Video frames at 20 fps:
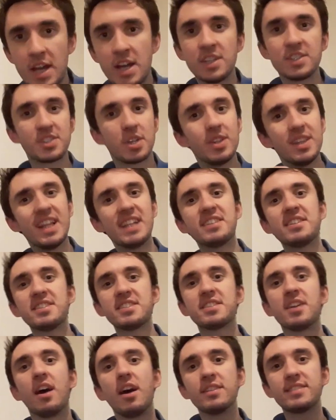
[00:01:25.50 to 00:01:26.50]
So let us
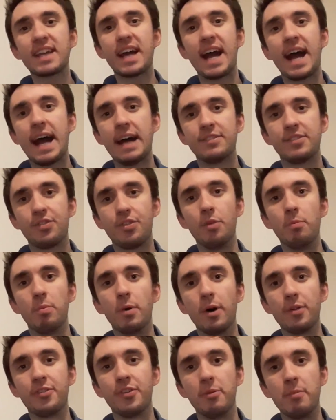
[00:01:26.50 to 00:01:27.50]
start at the
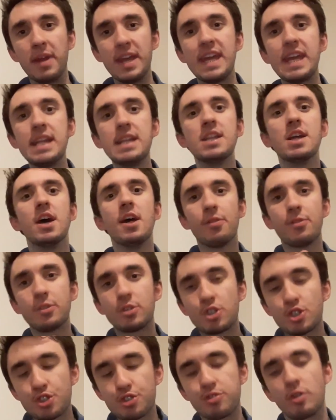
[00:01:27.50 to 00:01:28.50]
bottom in
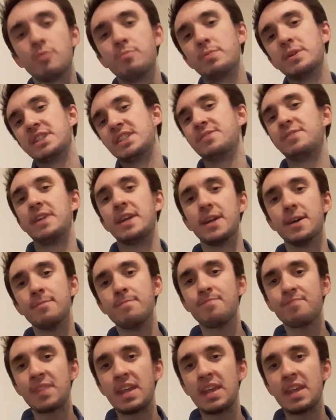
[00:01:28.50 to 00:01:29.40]
the troposphere.